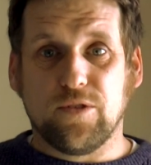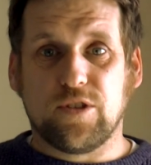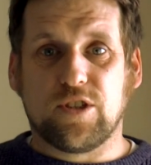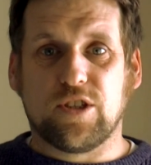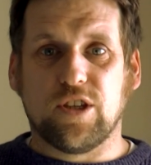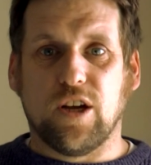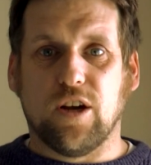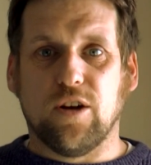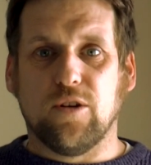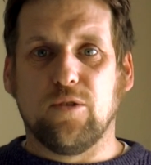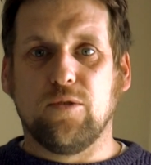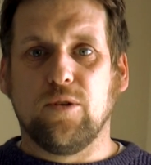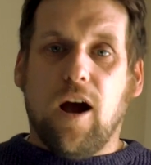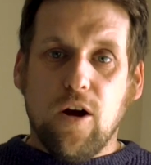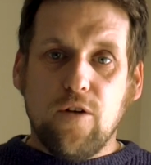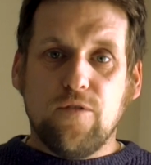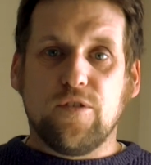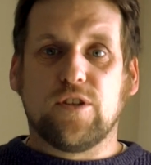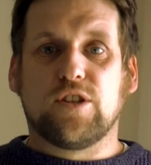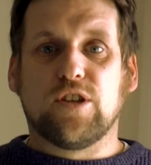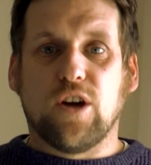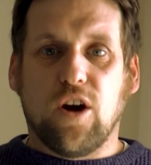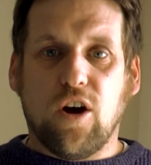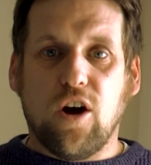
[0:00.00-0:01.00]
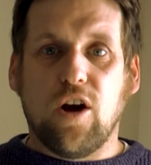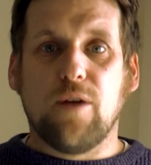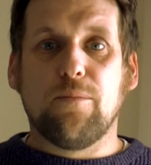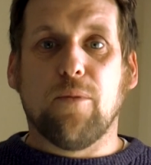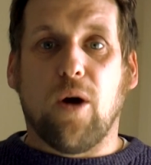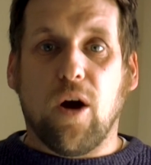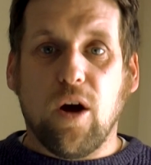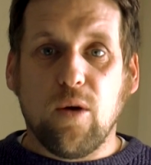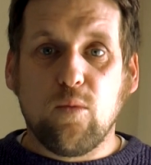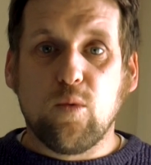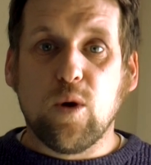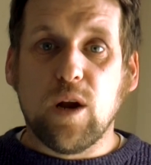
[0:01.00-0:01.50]
So over time
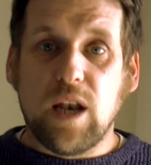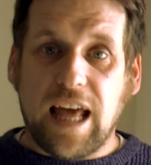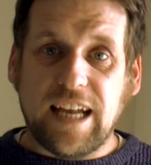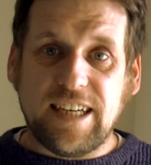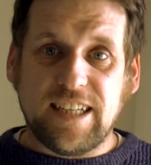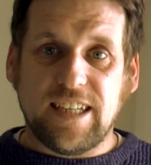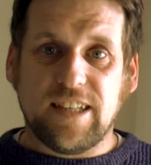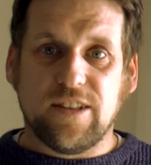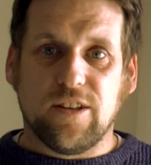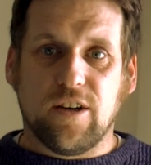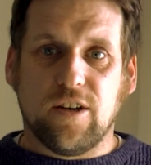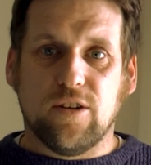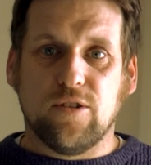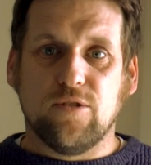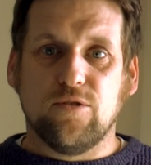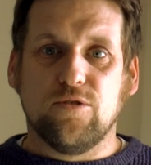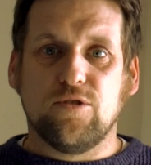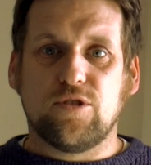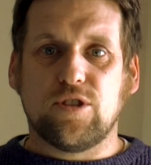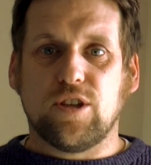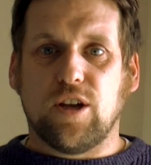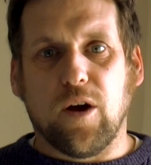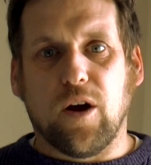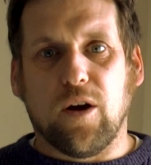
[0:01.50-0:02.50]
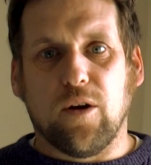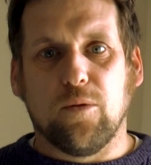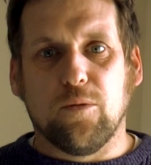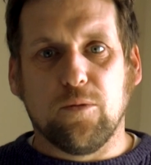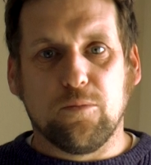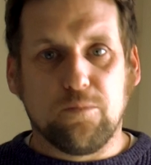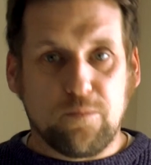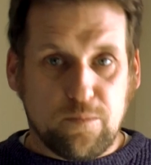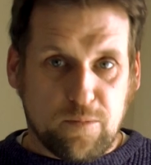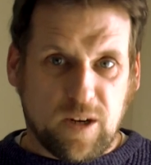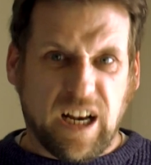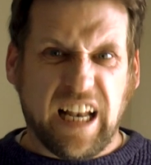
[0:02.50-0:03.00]
I will edit those, I'll
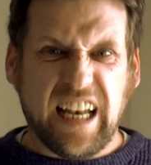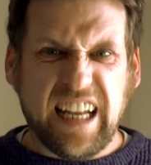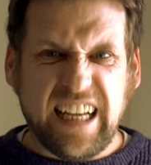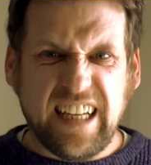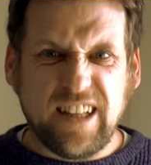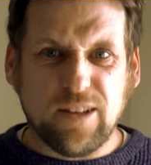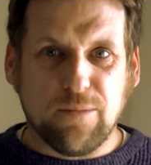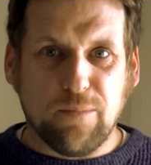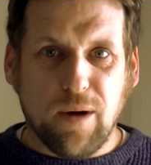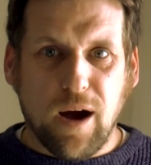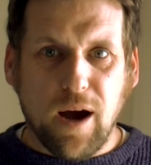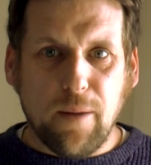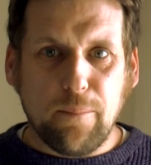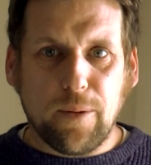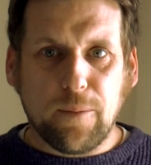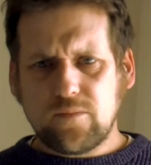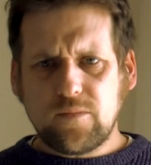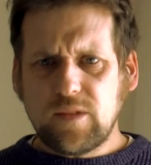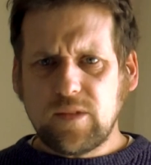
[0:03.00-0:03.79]
clean them up.